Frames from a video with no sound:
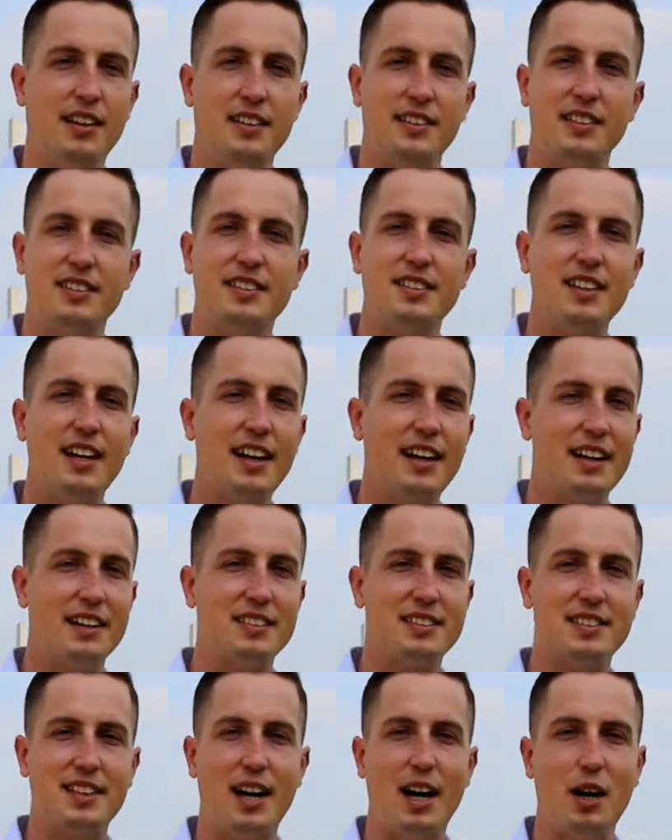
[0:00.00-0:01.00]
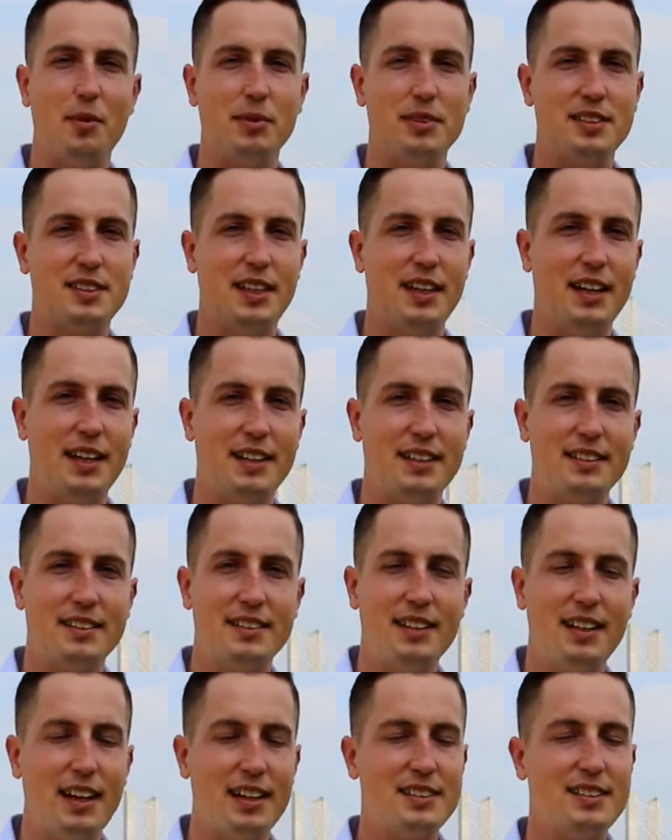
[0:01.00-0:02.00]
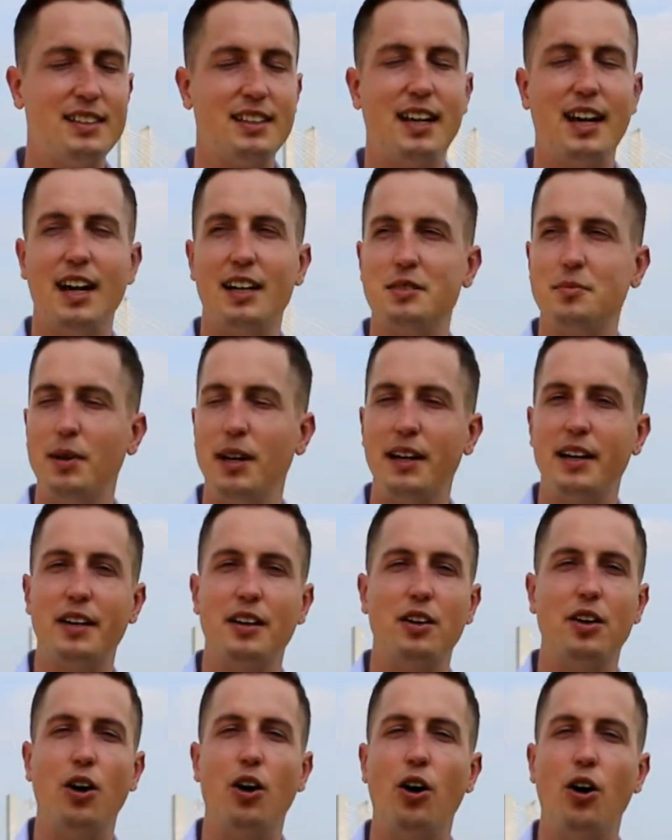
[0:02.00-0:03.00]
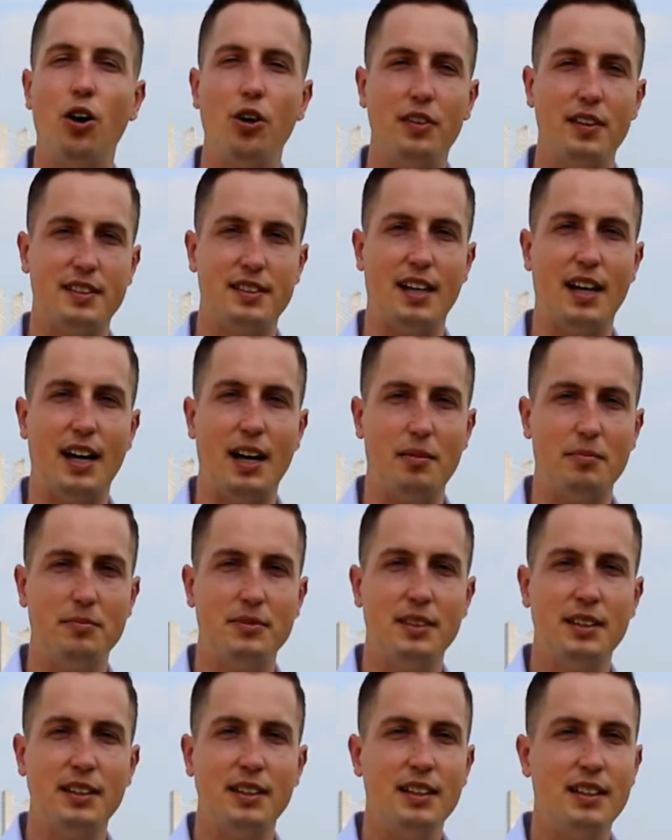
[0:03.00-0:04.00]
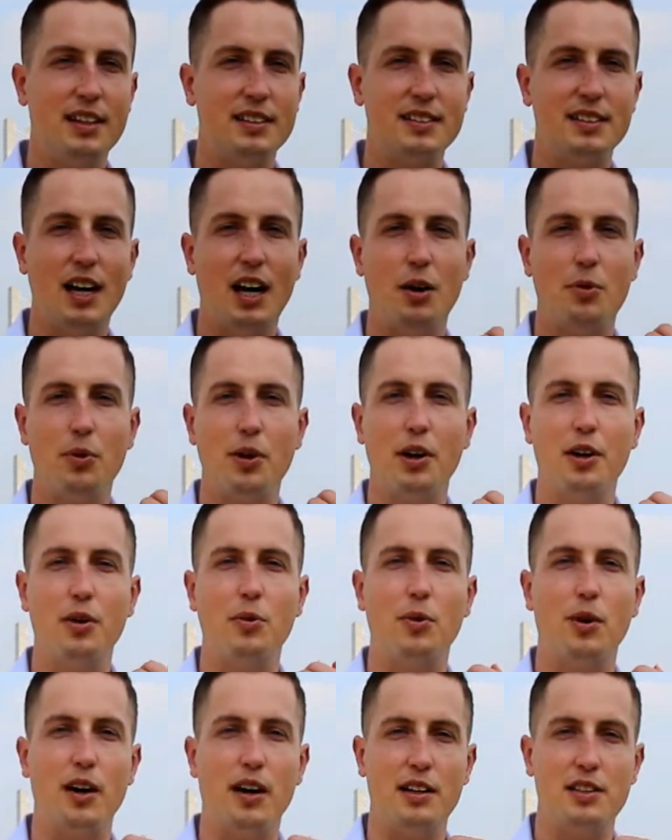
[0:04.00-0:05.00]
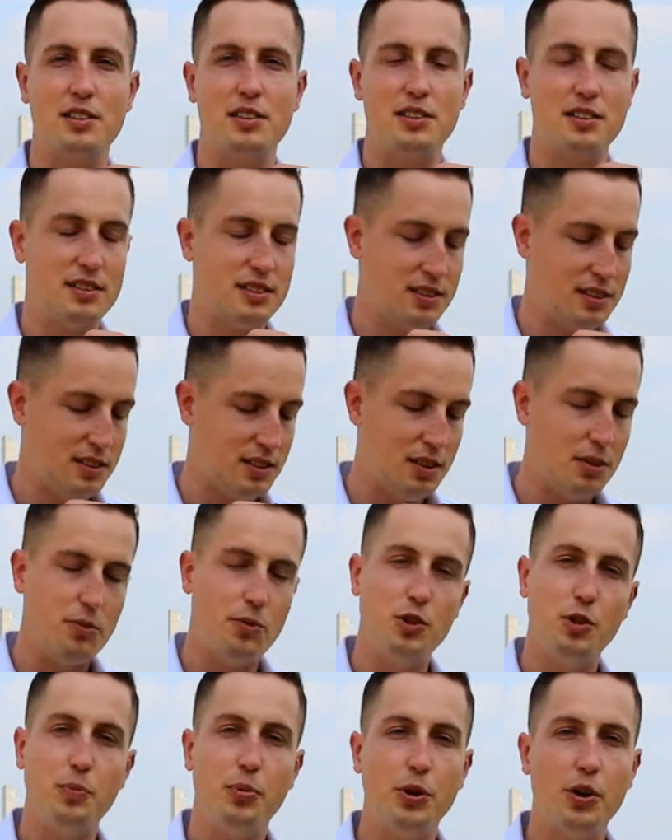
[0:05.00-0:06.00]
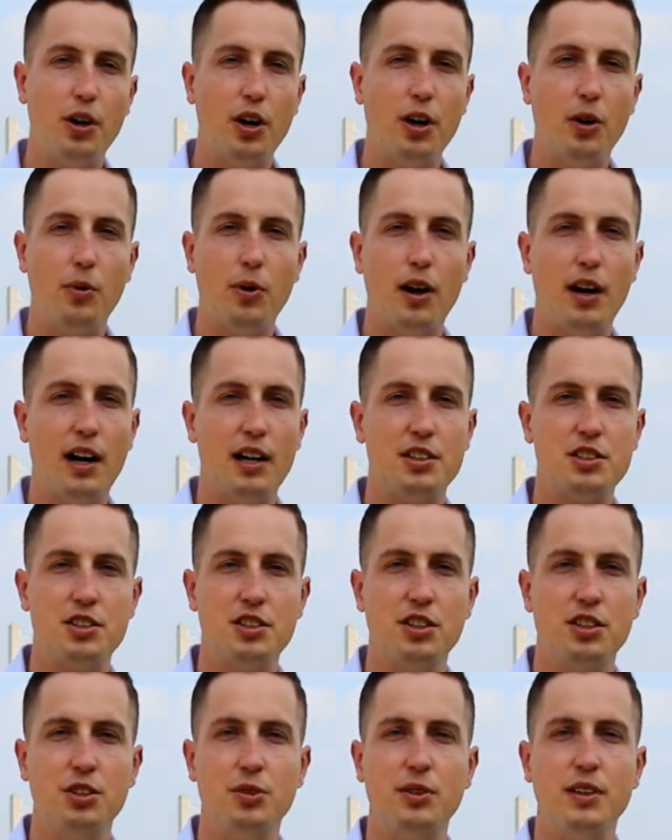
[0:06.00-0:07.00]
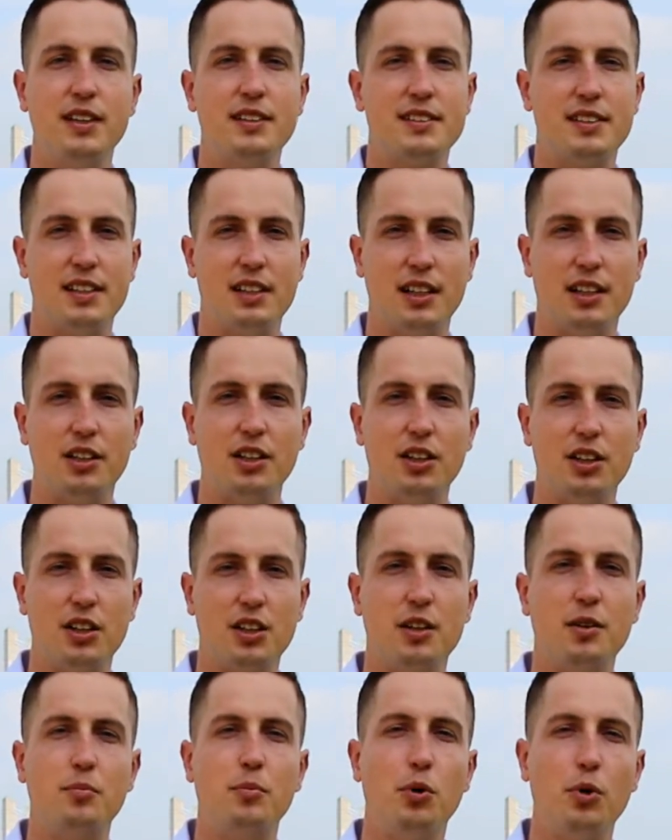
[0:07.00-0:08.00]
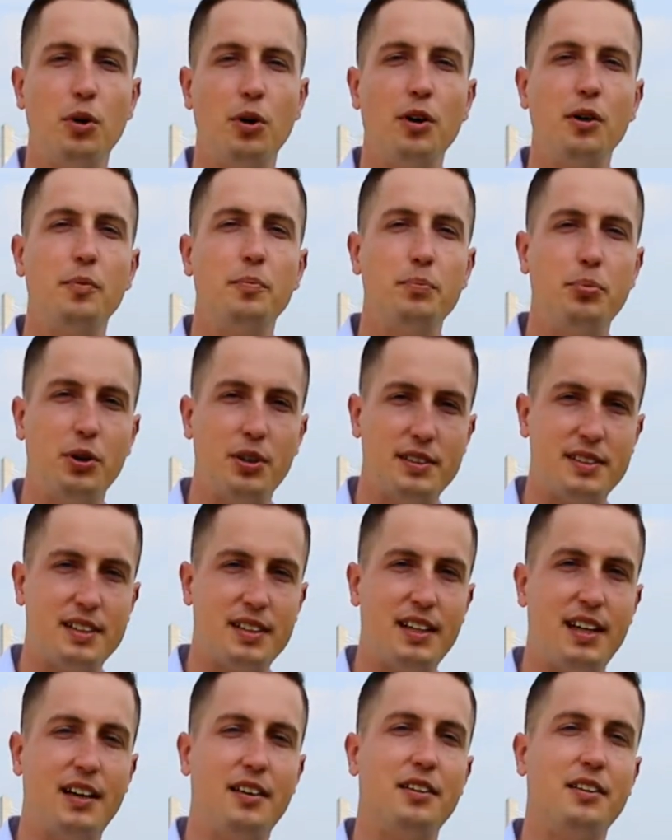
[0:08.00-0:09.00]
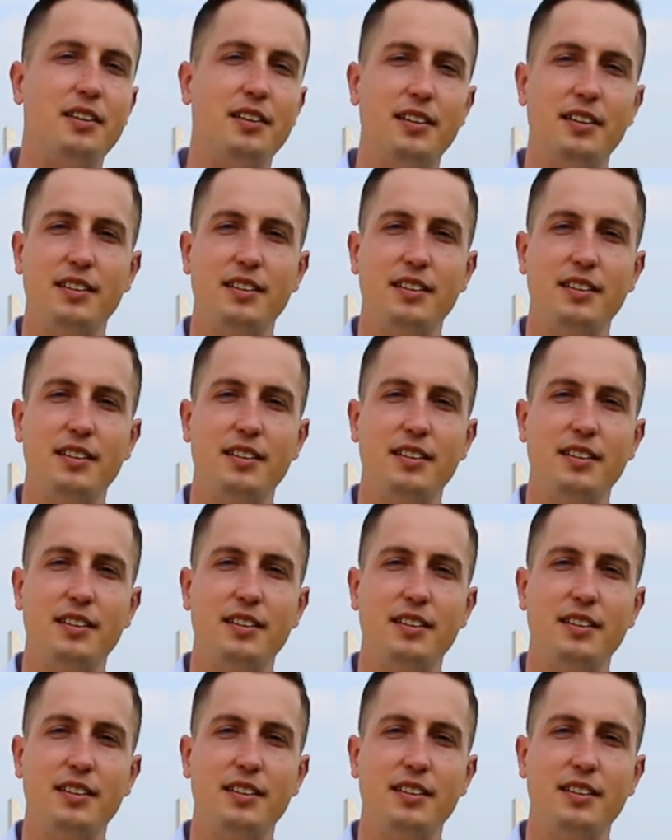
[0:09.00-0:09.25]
The second style mistake that I see guys making all the time is not wearing a watch. When you put on a watch, you instantly look more put together.